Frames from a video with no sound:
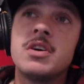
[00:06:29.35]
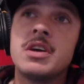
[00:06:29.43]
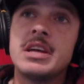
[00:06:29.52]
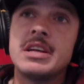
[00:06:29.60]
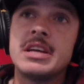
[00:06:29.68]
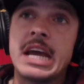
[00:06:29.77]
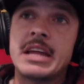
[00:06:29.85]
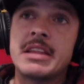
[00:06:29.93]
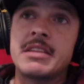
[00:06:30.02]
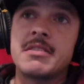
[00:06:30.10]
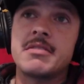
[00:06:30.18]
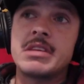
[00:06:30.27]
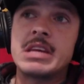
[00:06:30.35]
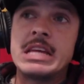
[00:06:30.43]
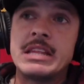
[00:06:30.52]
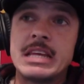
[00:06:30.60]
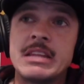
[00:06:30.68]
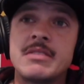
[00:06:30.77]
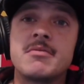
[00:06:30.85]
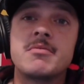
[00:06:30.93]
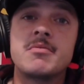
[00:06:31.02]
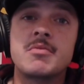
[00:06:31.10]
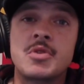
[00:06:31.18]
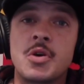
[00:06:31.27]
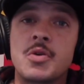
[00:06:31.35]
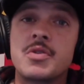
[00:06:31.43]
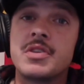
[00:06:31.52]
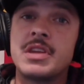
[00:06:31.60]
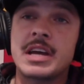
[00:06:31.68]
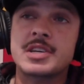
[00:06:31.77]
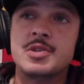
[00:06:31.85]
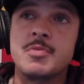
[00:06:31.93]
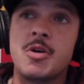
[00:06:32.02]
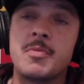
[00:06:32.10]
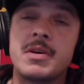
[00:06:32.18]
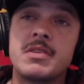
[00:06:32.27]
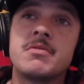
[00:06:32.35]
and then go to the next moment.